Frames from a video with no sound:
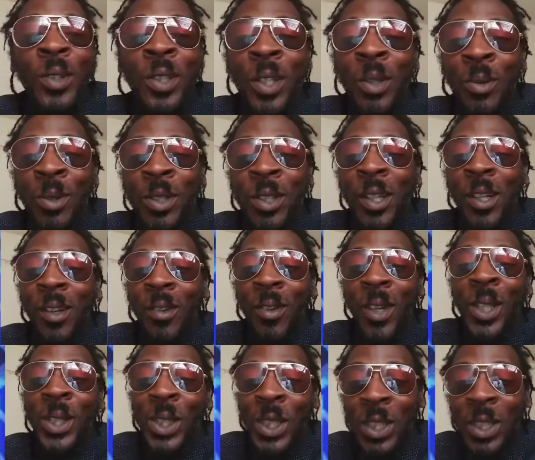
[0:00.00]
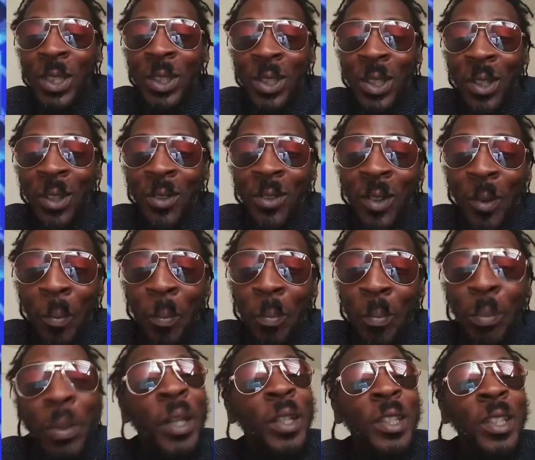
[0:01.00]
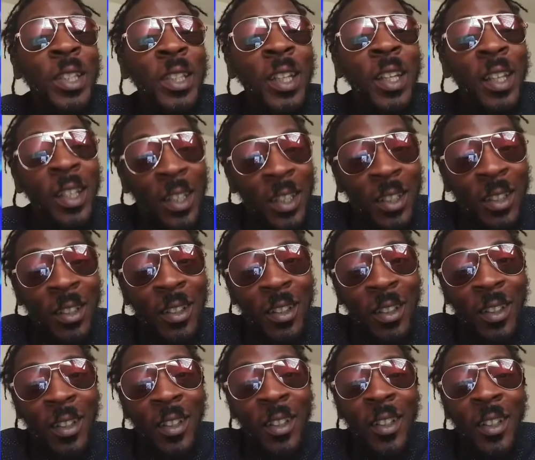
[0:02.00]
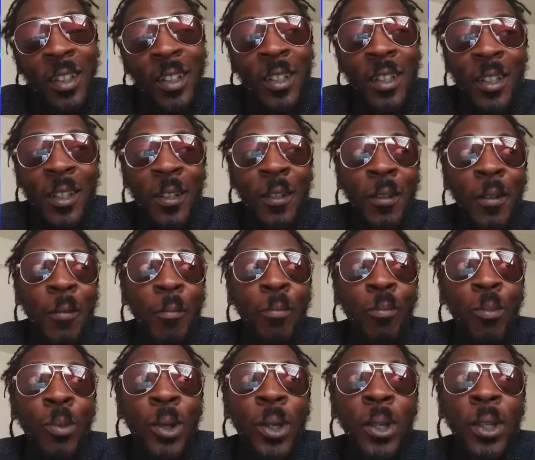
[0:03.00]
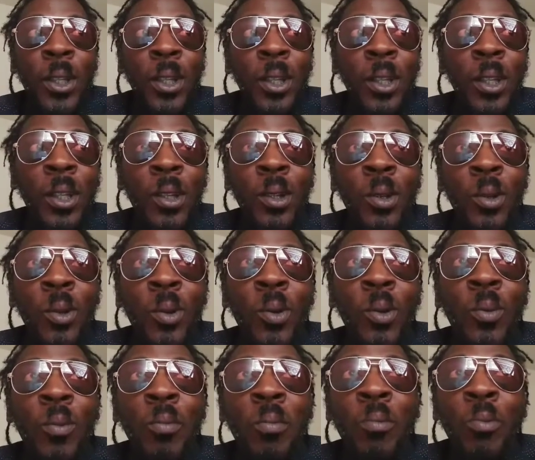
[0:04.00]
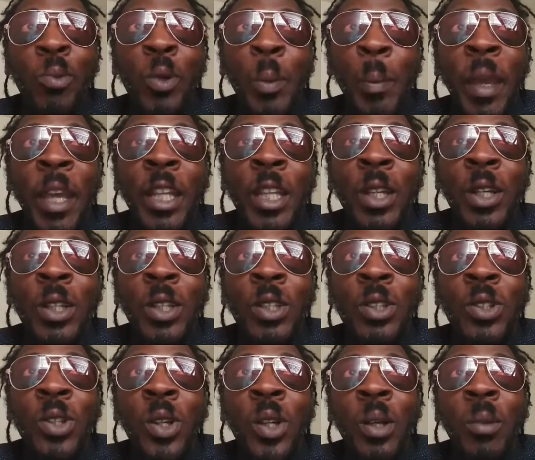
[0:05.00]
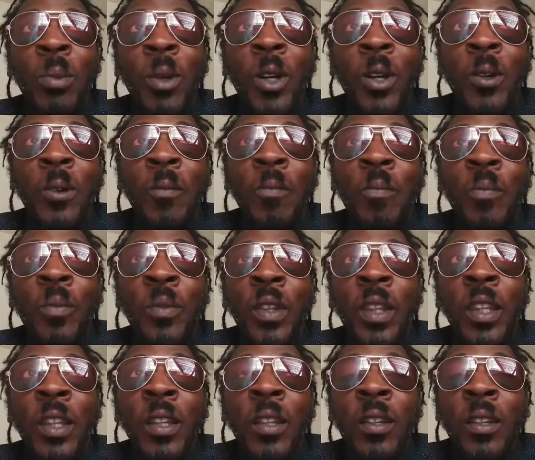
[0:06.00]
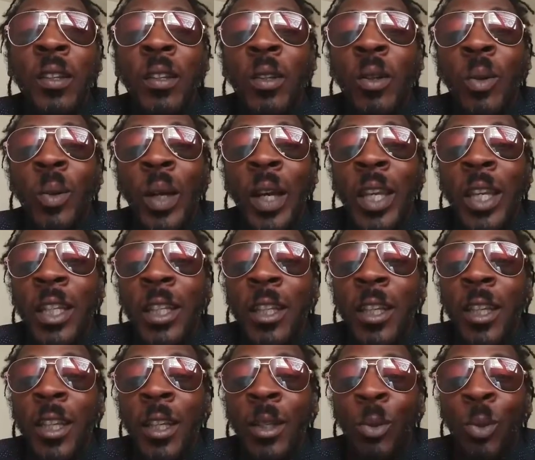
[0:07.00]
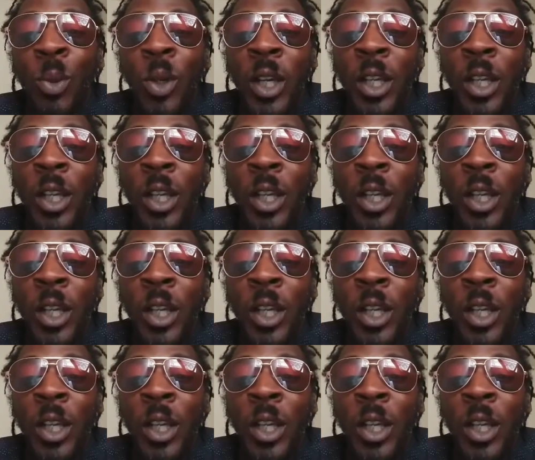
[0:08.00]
she was still around, she deserves a punch in the head. But we're mainly going to talk about White and